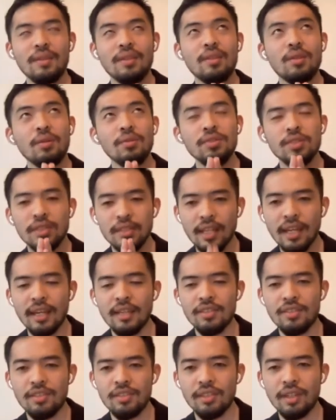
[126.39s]
those
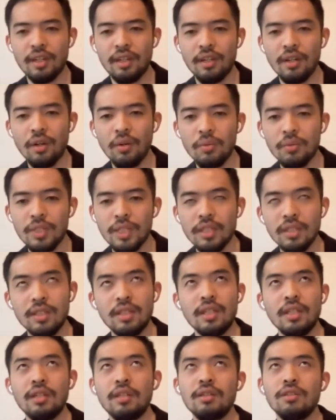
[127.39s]
tests are only
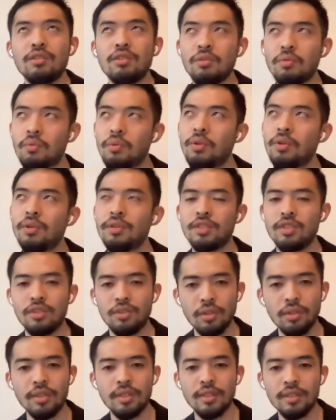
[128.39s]
geared towards
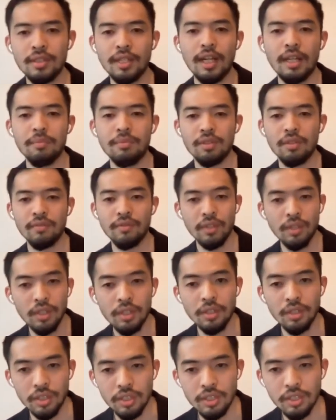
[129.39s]
certain types of
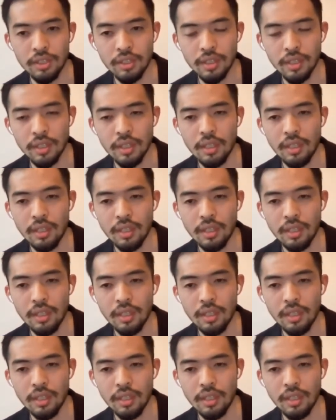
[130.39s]
learners.